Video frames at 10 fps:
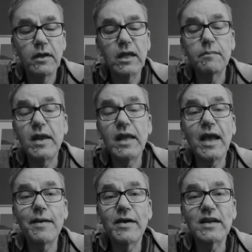In many
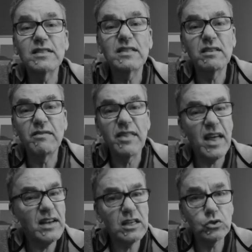cameras, even
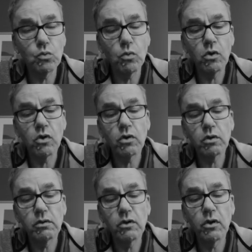that doesn't
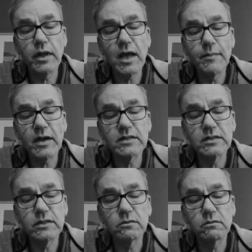work. Early cameras
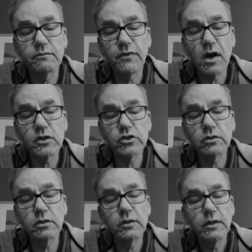didn't function.